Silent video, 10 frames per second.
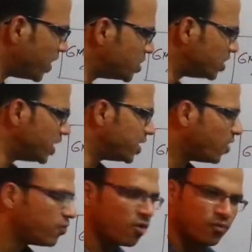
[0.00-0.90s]
fetching
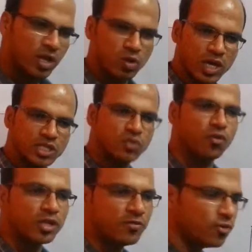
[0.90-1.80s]
data from one location,
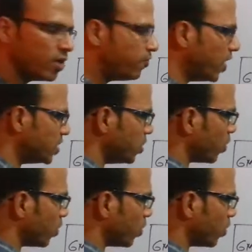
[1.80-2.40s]
what if you can fetch,